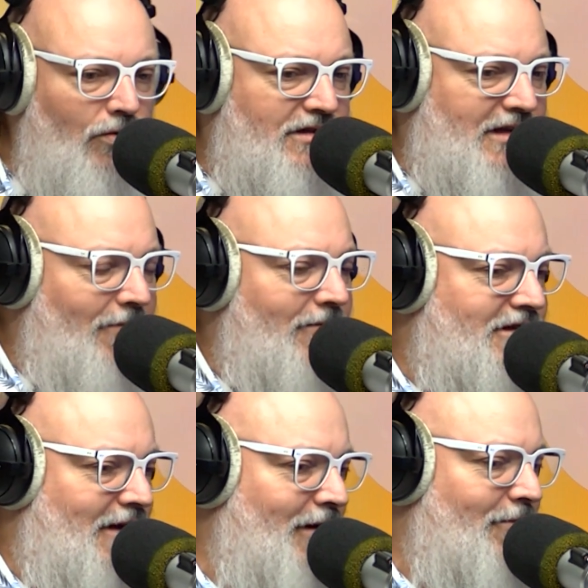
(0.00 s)

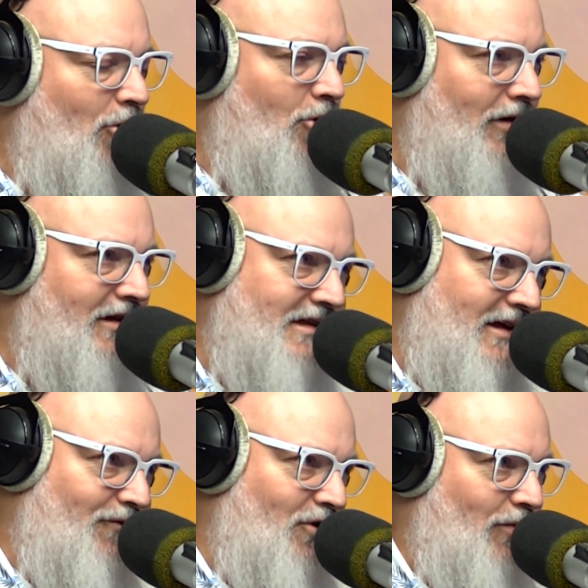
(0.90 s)
some people who were
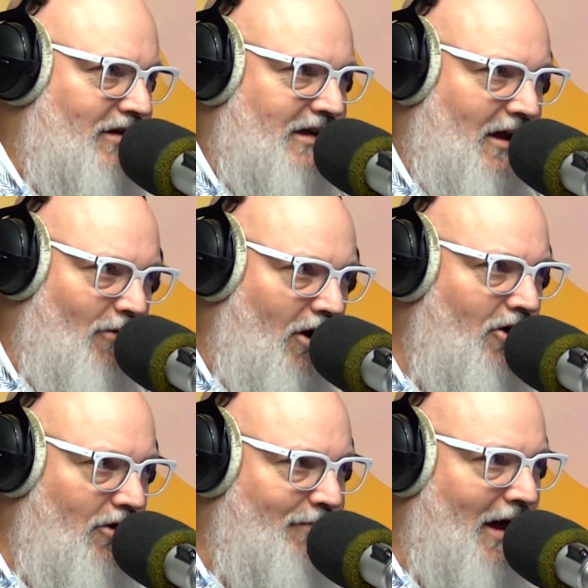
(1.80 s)
listening a few weeks ago might
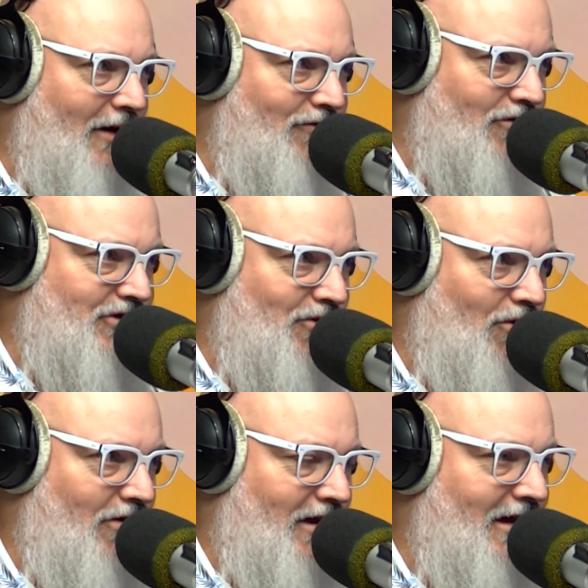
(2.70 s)
have heard part of your
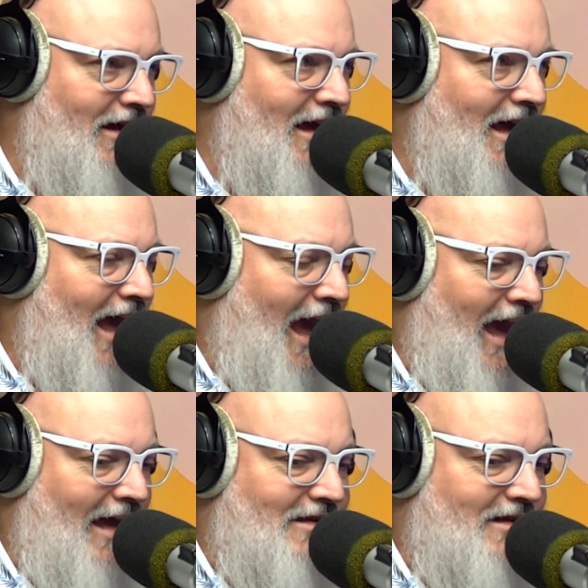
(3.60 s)
story,
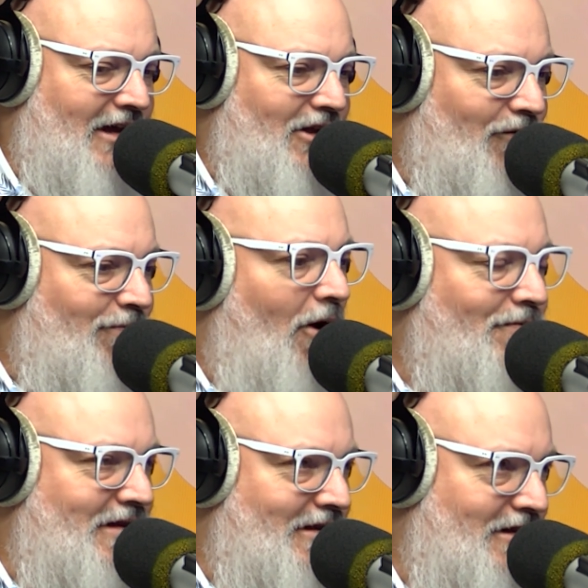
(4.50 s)
and you've
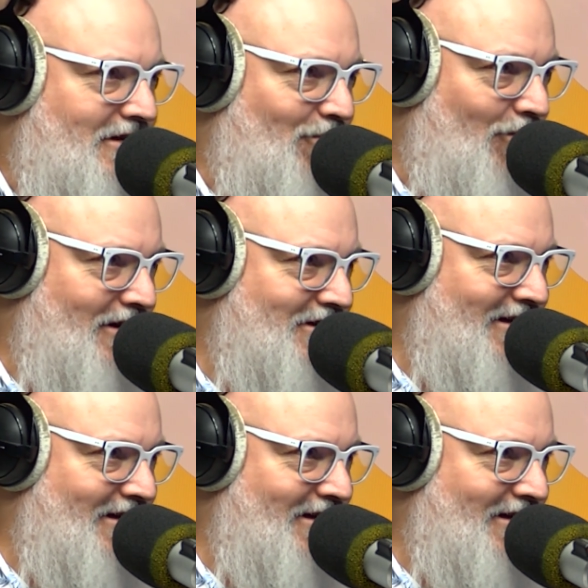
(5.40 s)
popped in this morning